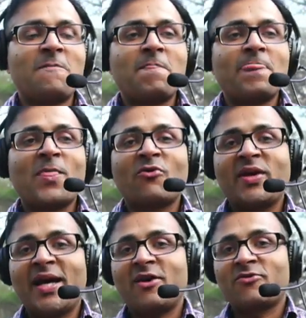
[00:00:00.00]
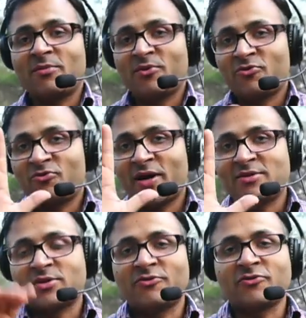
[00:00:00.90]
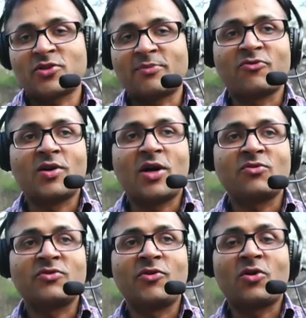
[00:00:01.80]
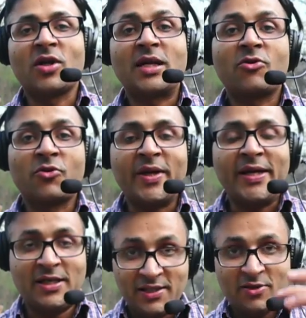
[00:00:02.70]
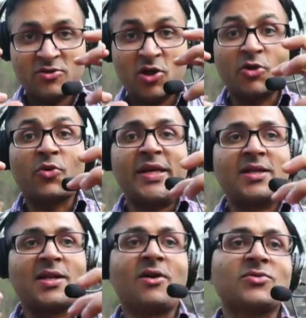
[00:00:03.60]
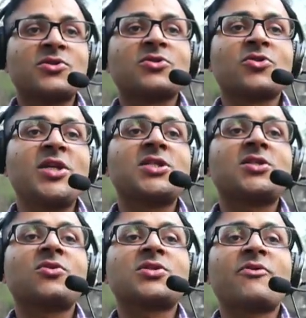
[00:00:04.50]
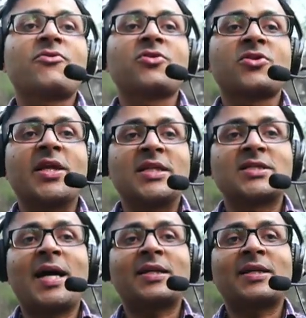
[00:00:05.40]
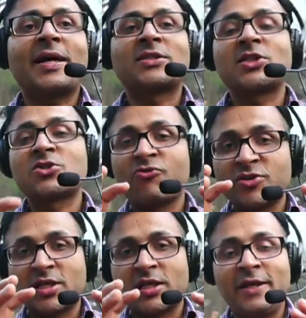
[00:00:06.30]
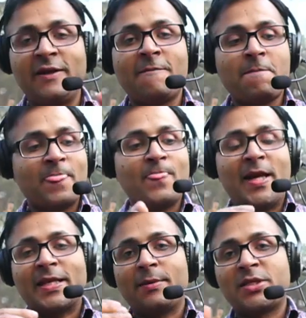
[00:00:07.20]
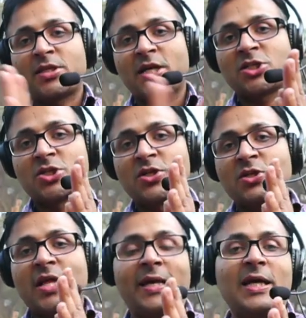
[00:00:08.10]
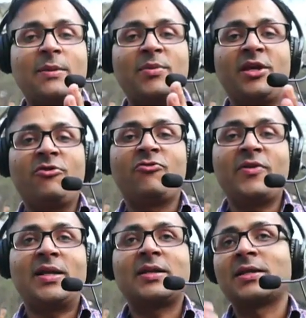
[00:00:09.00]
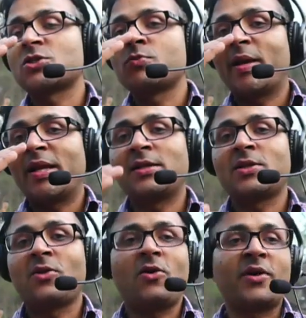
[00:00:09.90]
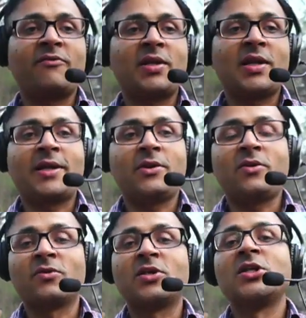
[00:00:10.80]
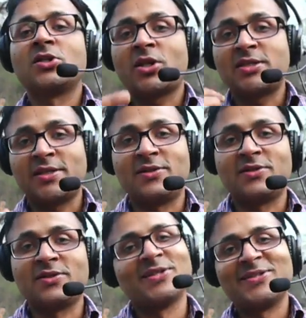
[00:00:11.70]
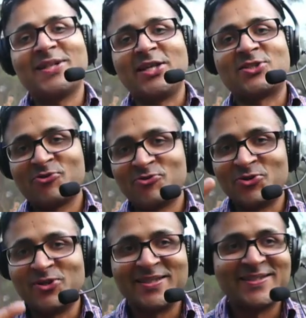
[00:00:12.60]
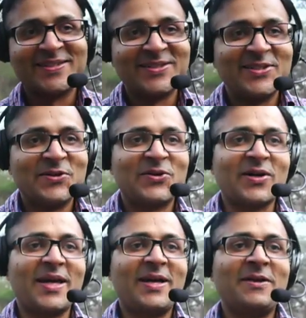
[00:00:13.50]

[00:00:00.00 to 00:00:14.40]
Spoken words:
Now we have fifth type of noun. We call it concrete. Concrete nouns. These nouns refer to things that exist physically, that can be touched, that can be felt, smelt, or even tasted. Taste food. Okay.